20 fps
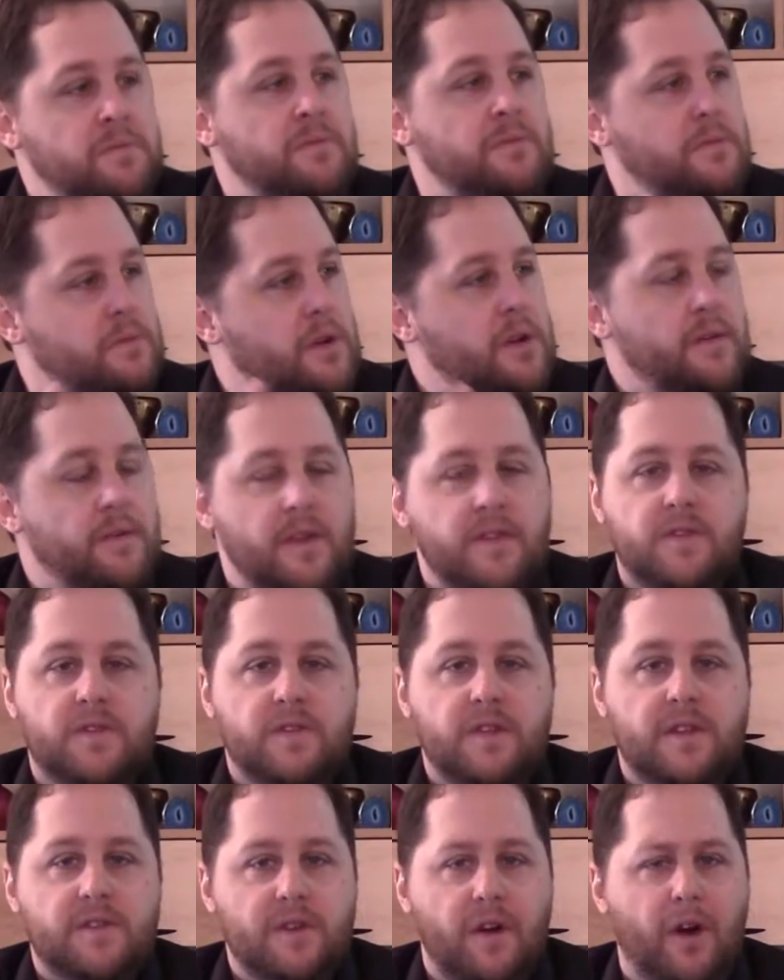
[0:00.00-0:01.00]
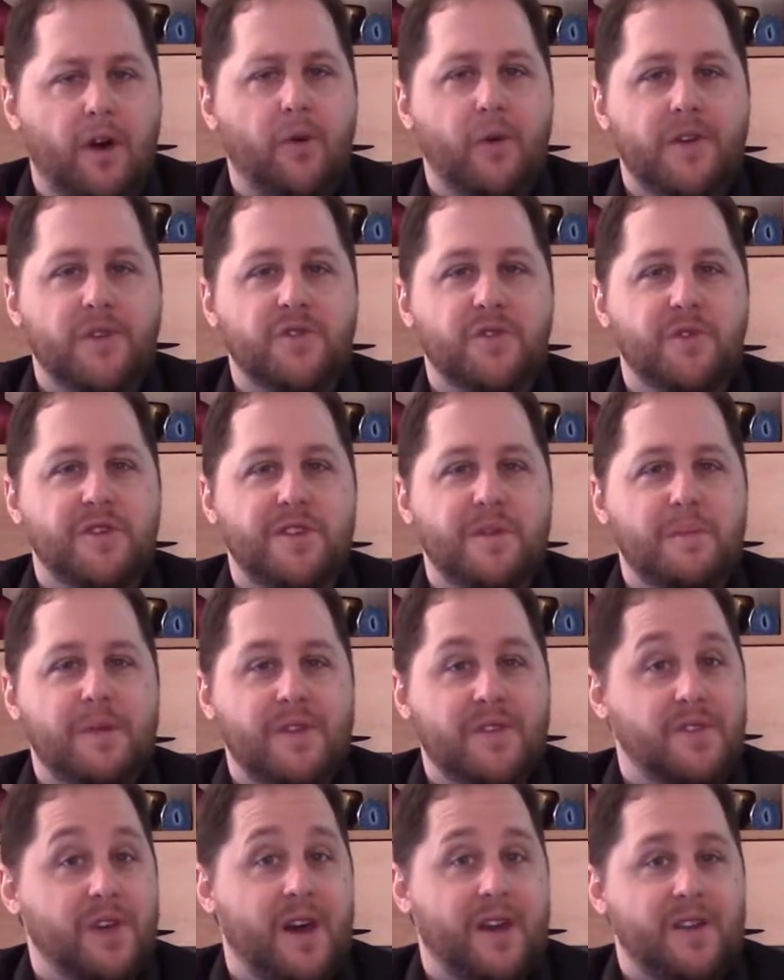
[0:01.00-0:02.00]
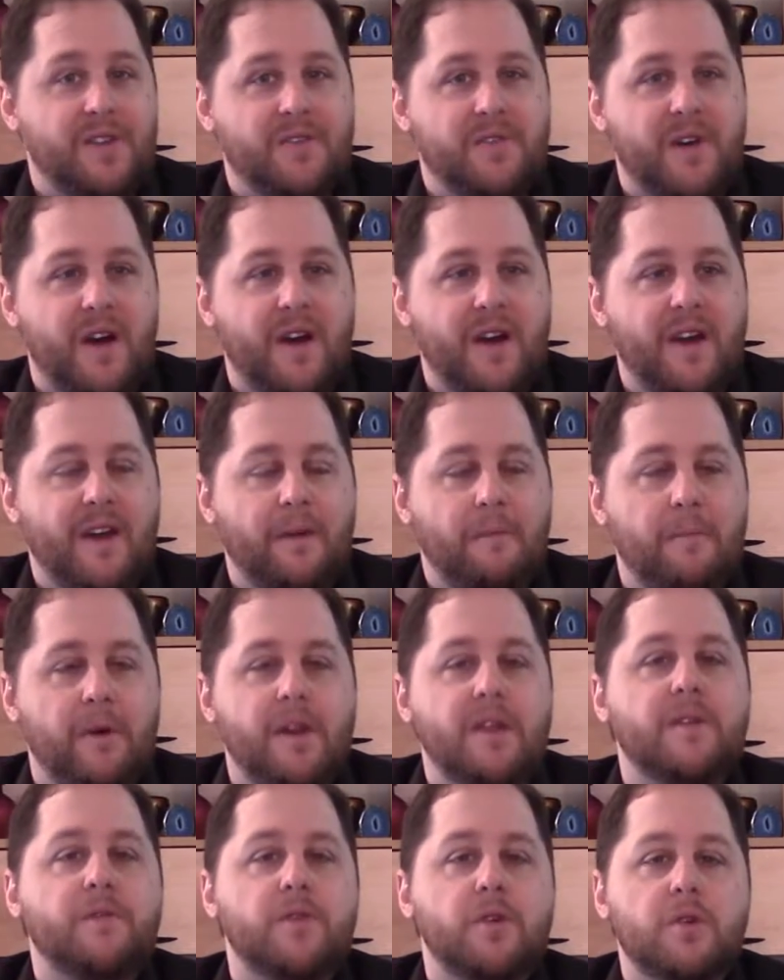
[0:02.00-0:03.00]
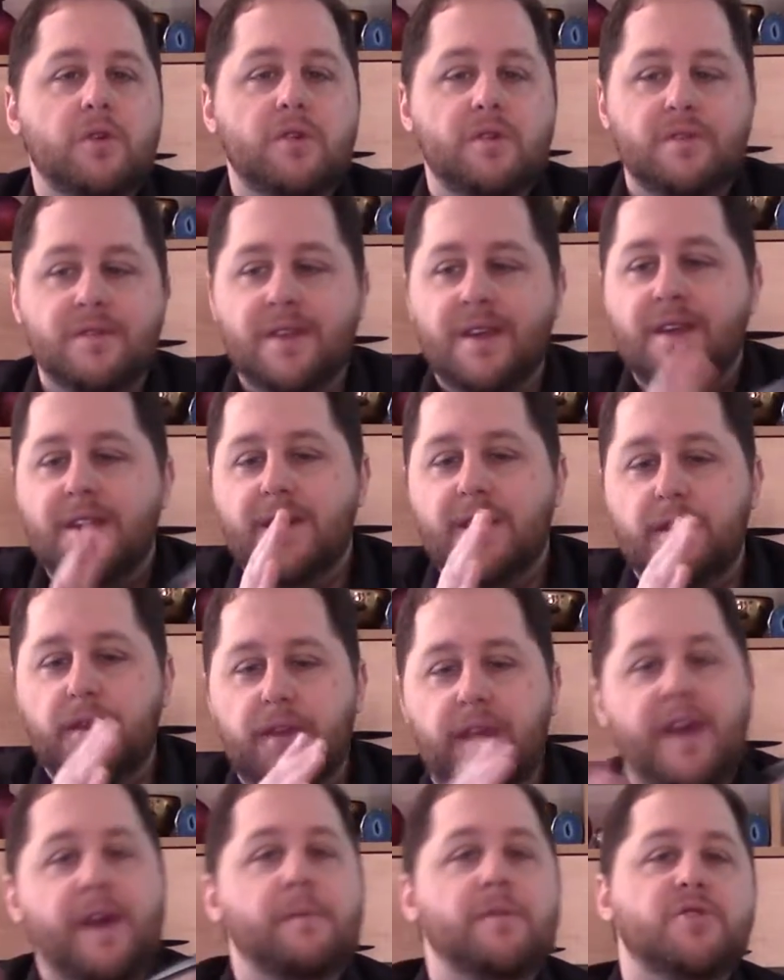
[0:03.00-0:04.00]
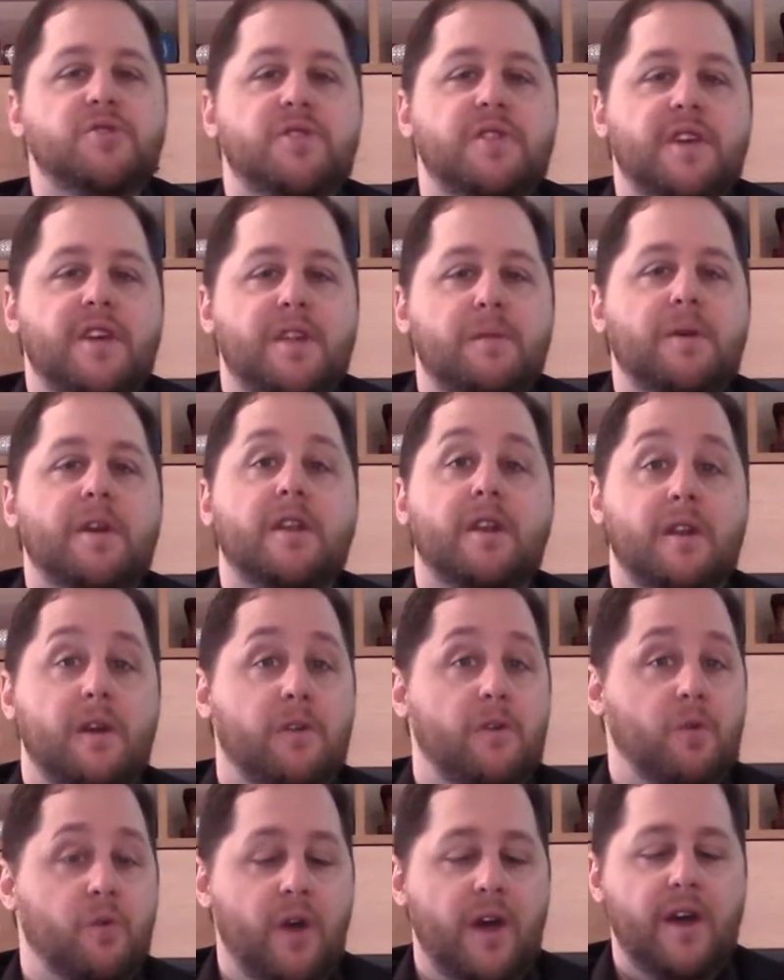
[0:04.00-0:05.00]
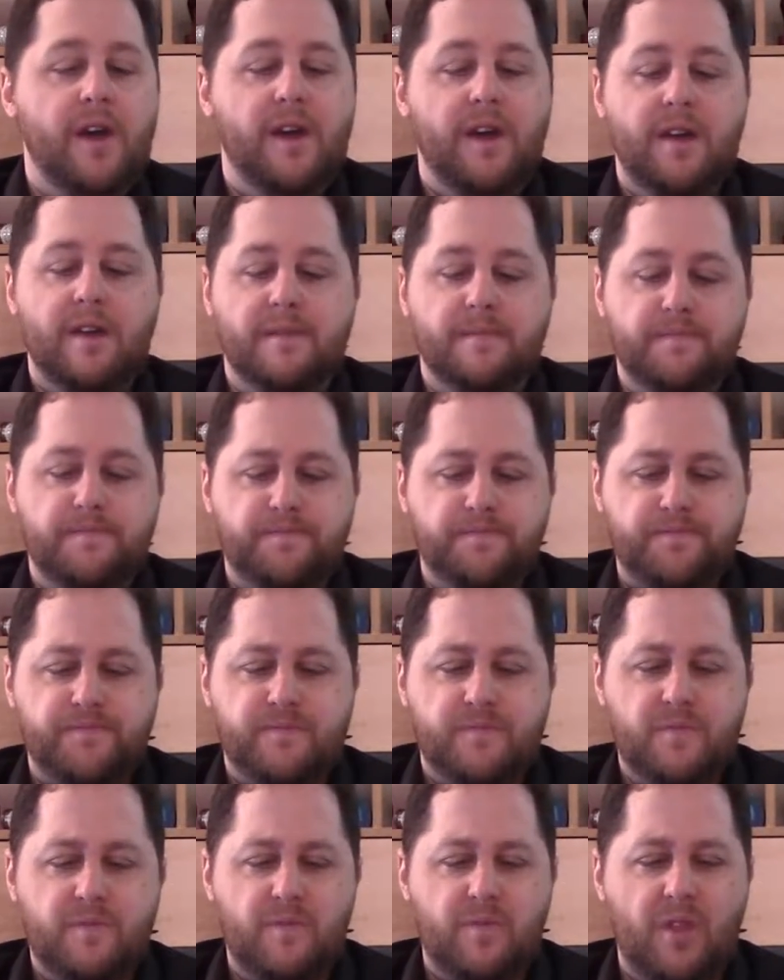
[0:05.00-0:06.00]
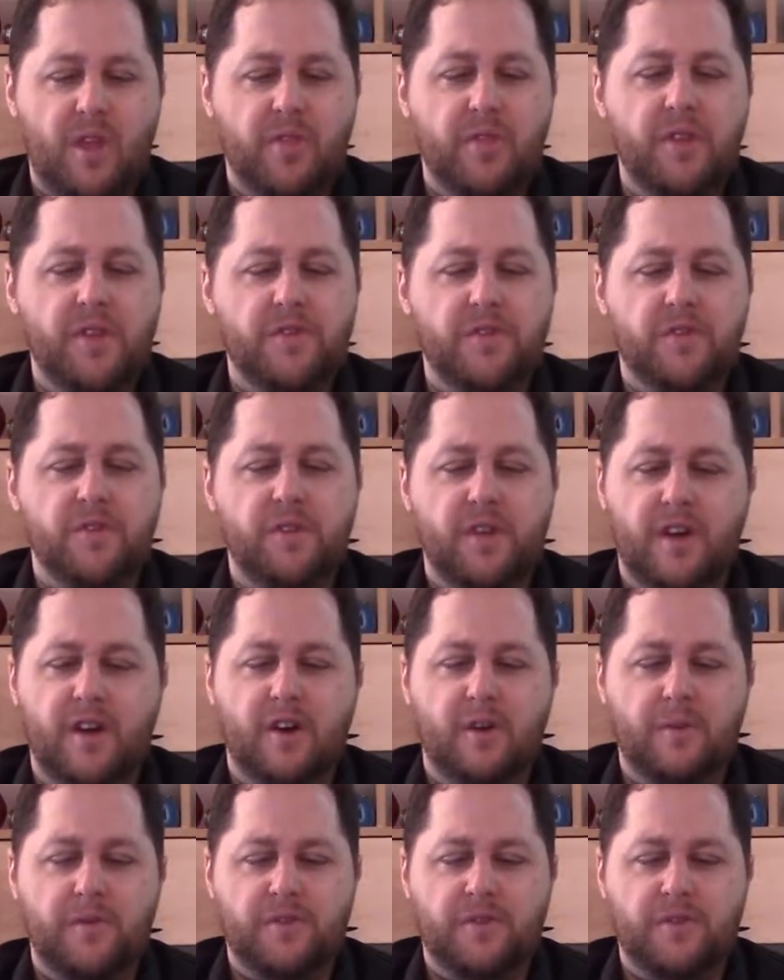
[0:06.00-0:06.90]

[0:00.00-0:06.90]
Well, that's always going to be satisfying, but if you could damage the enemy in another way, this could help.